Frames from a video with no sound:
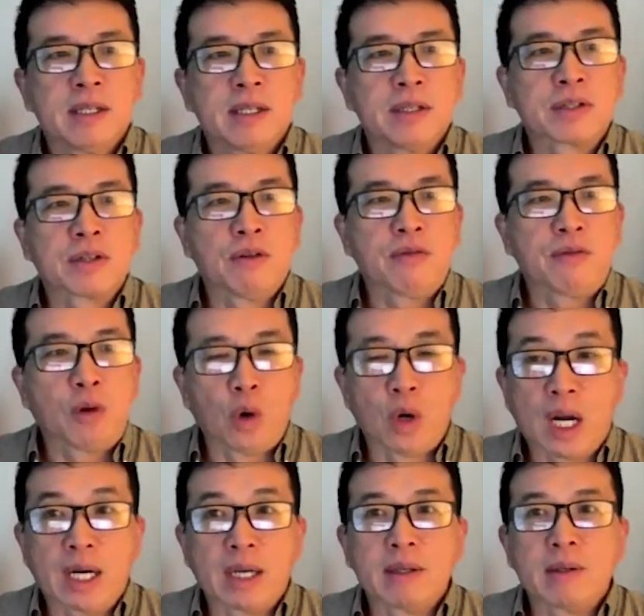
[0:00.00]
So
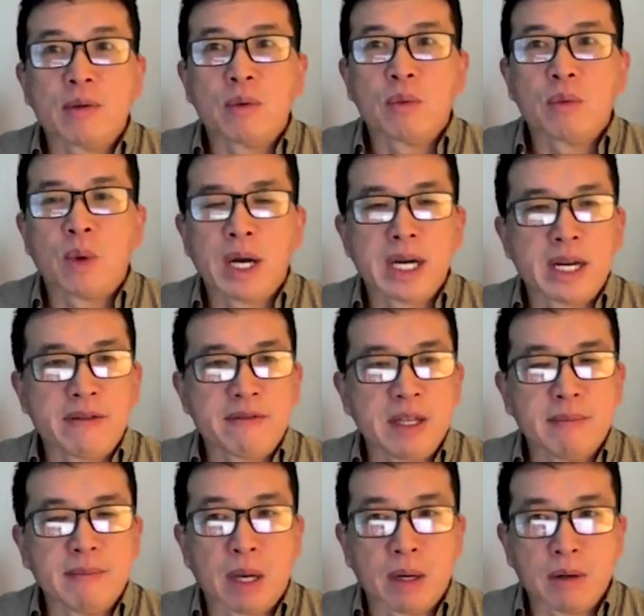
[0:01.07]
for one of the
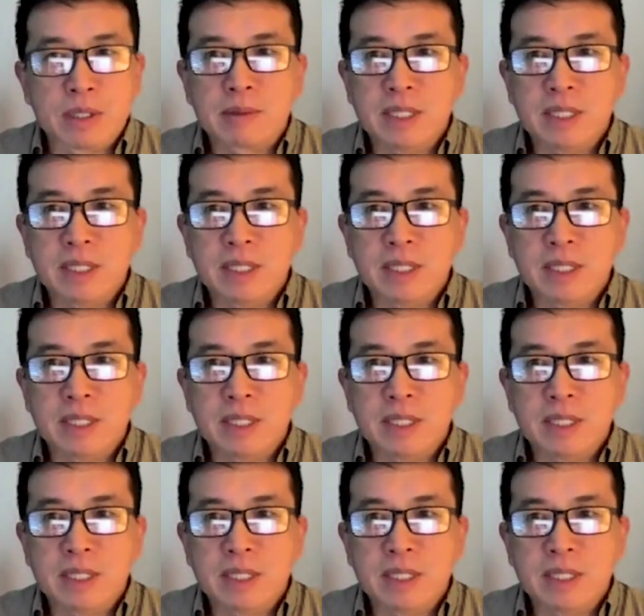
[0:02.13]
most